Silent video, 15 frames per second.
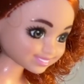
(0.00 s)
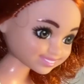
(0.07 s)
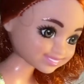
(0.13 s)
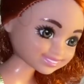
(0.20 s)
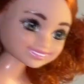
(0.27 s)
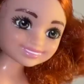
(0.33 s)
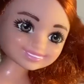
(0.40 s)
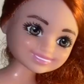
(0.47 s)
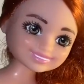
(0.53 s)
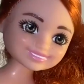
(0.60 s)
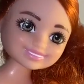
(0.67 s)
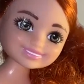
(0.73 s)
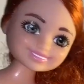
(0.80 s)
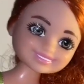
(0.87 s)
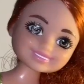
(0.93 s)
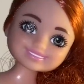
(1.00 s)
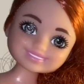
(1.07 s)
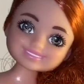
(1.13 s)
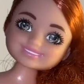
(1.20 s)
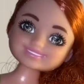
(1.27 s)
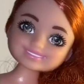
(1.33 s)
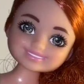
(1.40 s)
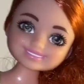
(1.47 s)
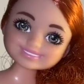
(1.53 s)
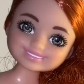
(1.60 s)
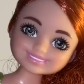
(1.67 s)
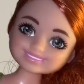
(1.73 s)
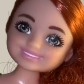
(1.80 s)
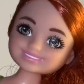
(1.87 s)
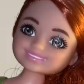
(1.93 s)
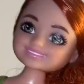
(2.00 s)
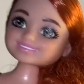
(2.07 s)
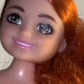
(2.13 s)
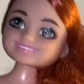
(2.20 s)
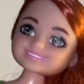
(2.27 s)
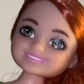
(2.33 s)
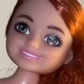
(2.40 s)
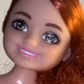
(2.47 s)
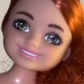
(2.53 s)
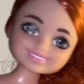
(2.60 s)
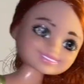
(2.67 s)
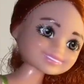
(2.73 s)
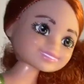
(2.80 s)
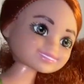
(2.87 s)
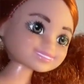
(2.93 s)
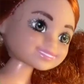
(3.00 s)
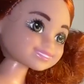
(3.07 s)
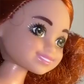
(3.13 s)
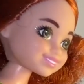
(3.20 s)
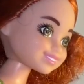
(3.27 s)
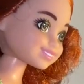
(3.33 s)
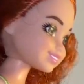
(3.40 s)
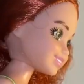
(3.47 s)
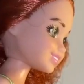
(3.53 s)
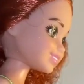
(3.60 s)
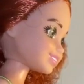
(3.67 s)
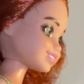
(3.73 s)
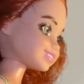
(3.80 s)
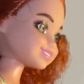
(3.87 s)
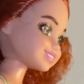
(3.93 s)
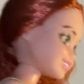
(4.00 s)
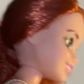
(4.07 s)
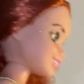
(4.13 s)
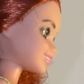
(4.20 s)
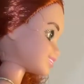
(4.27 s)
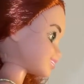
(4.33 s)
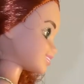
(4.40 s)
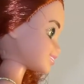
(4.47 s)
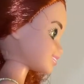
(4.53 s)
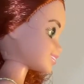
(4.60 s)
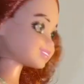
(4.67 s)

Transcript: has a little bit of a lighter complexion um which i like